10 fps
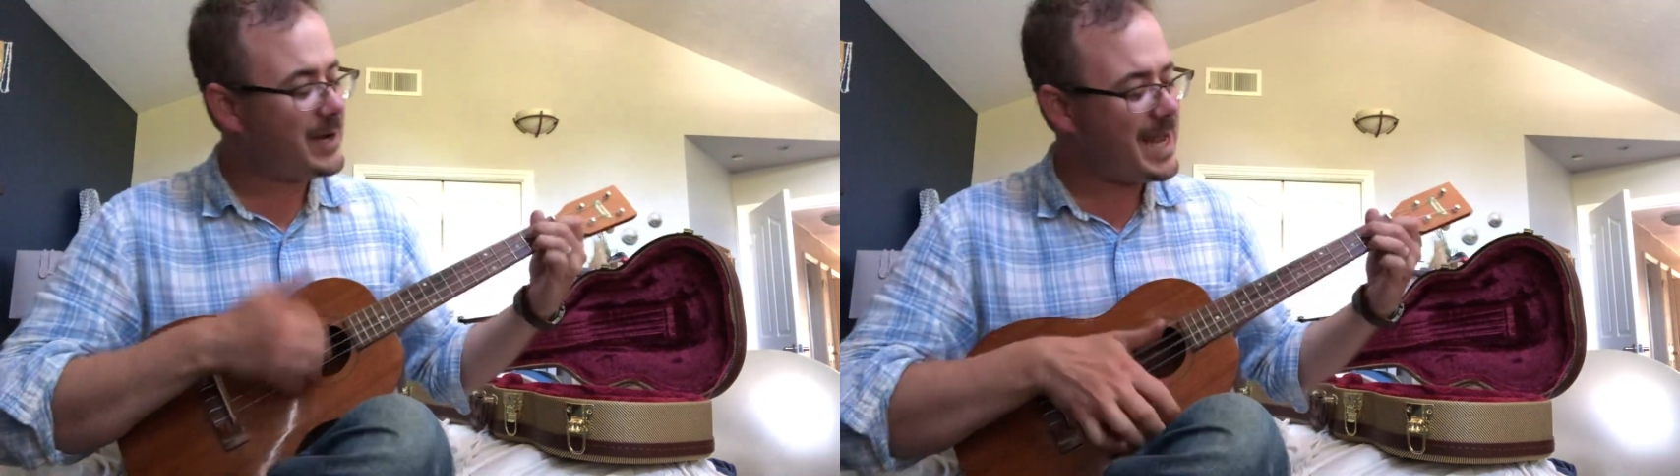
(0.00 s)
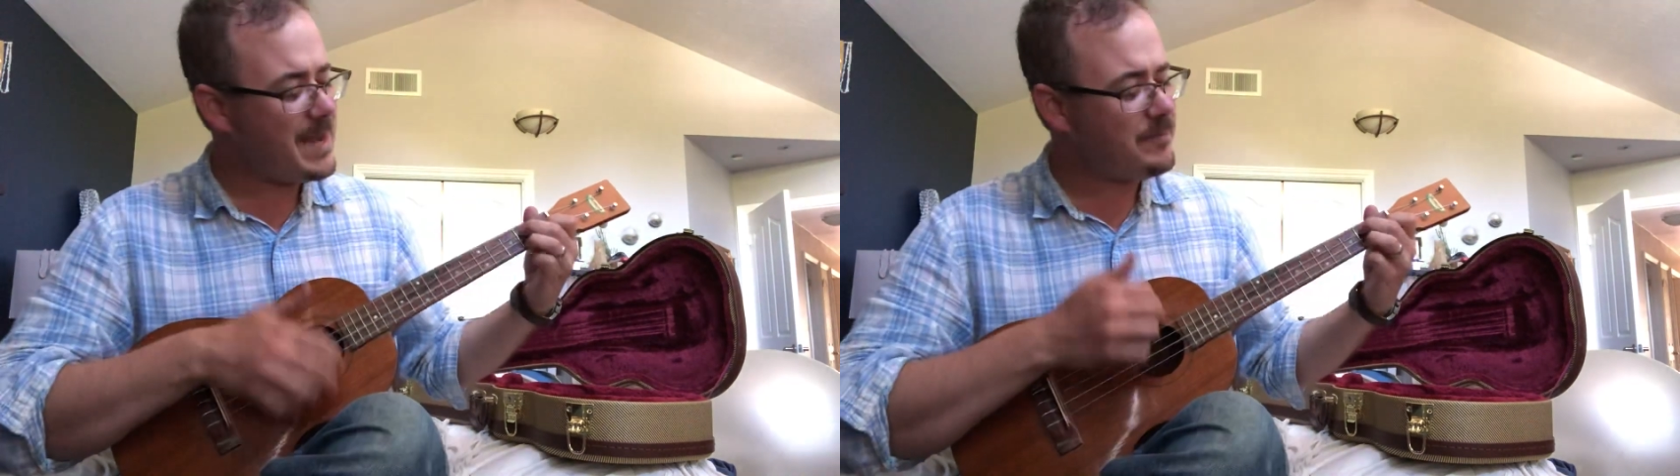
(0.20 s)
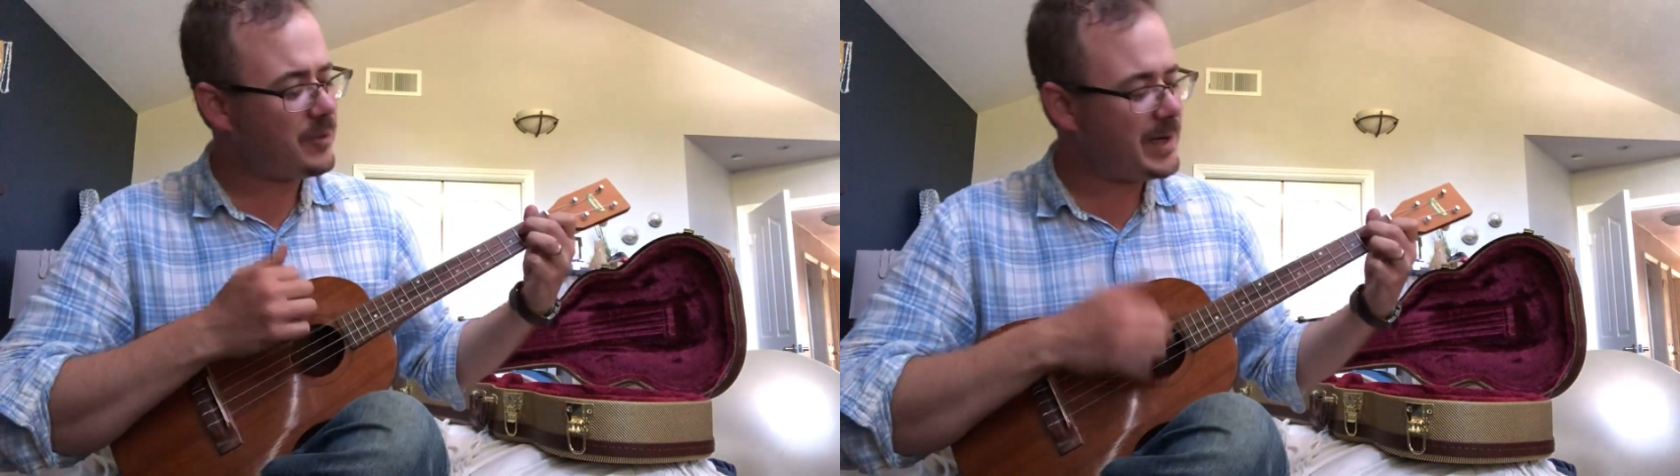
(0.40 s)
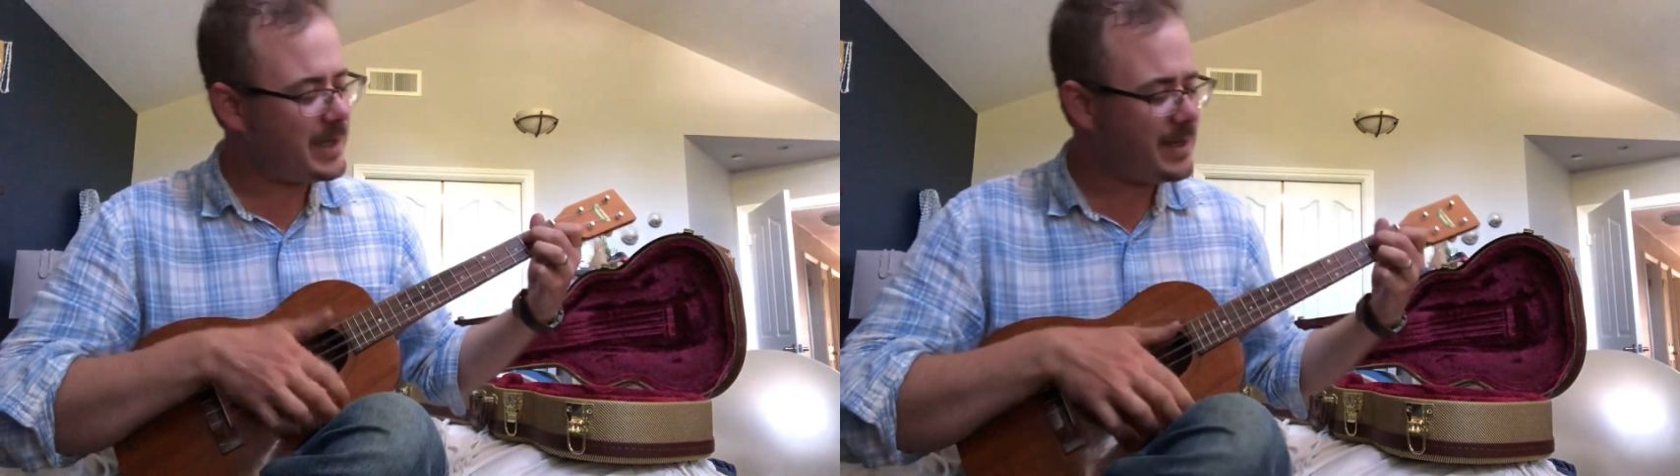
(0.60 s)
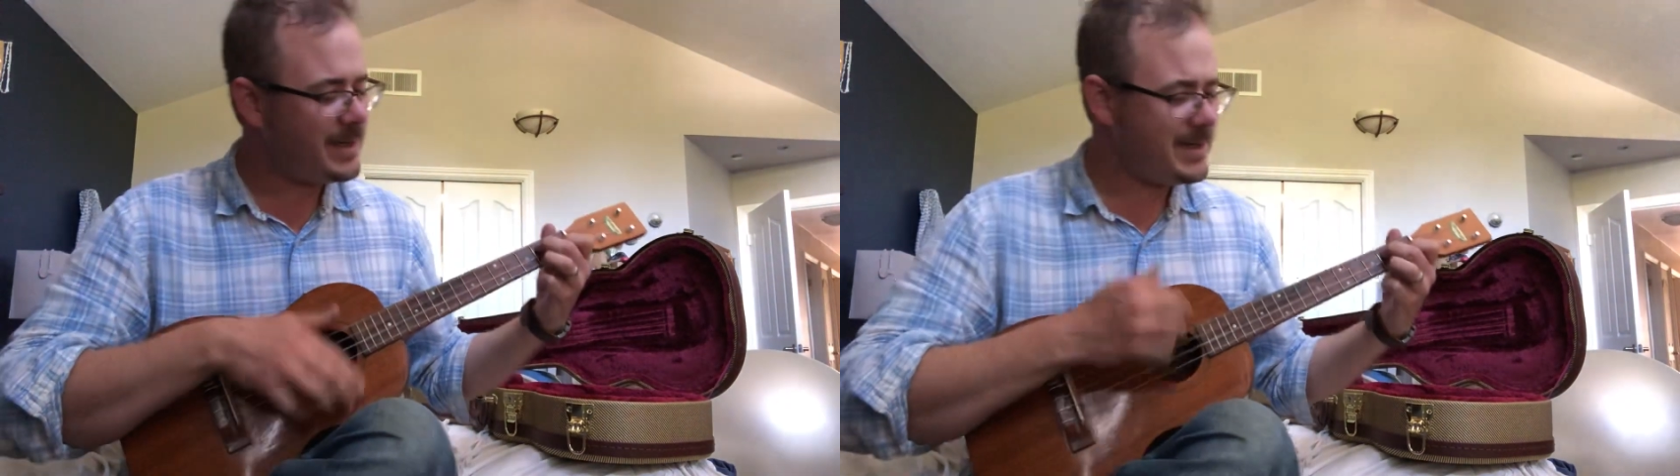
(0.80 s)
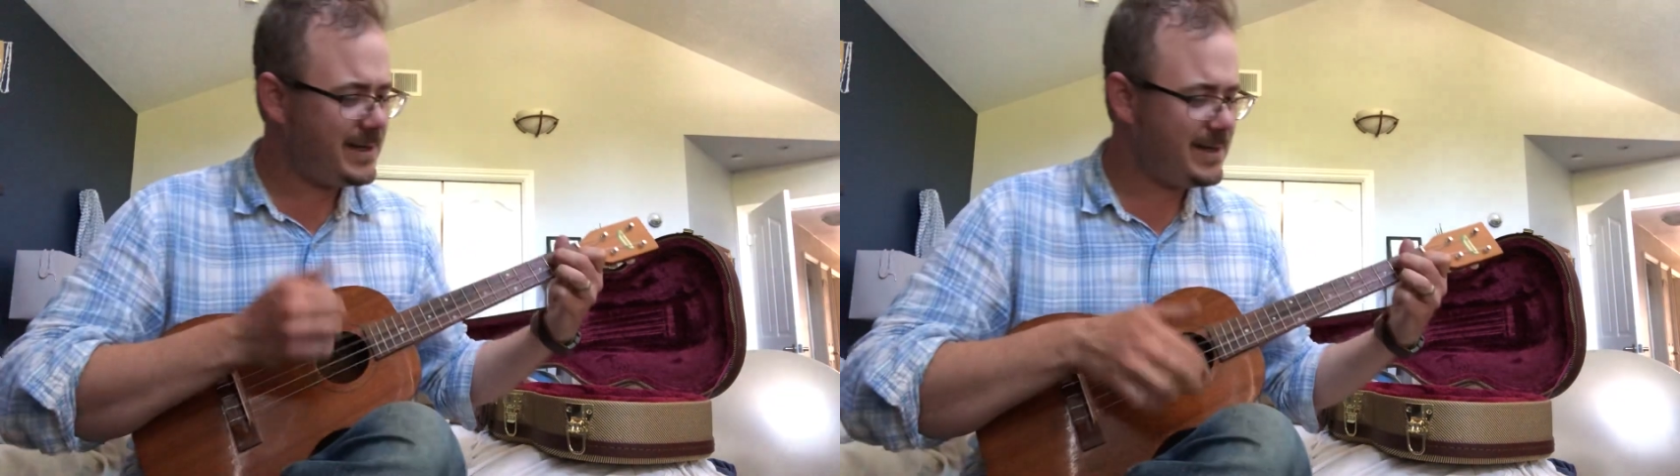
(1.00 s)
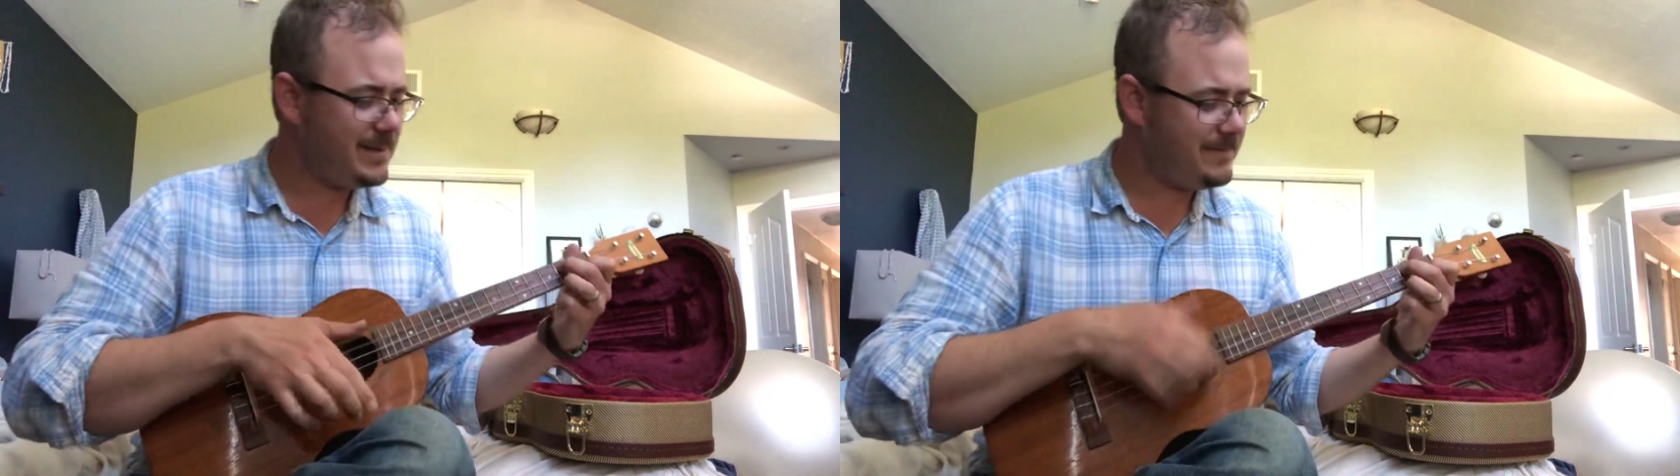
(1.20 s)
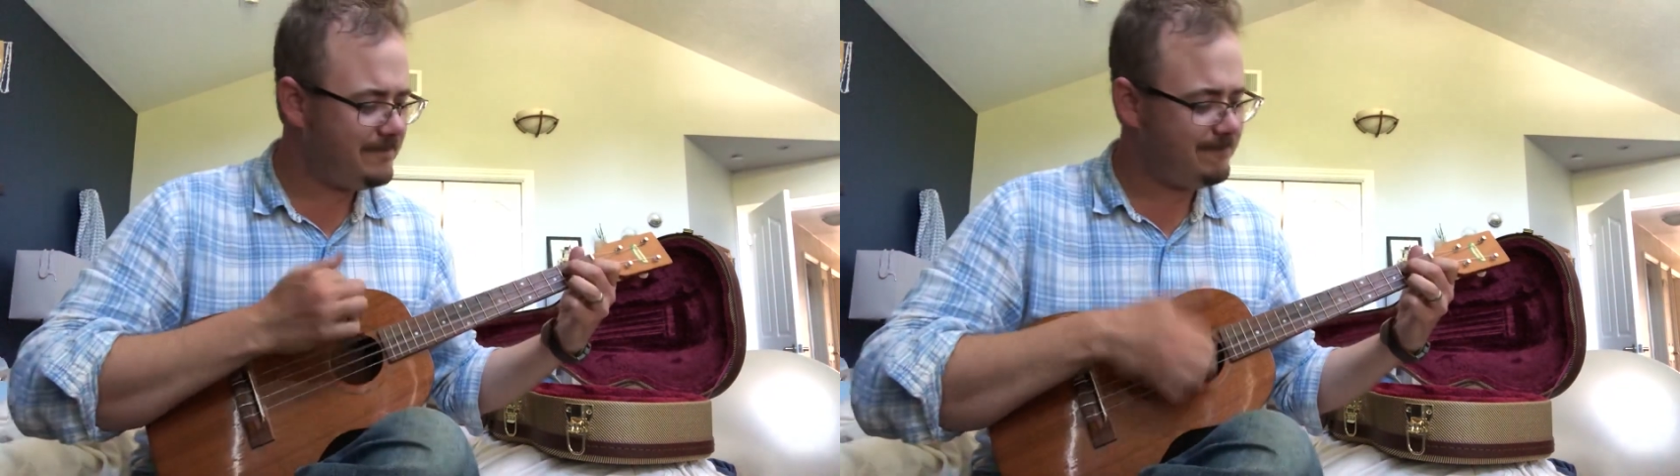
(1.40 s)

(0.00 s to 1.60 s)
apron,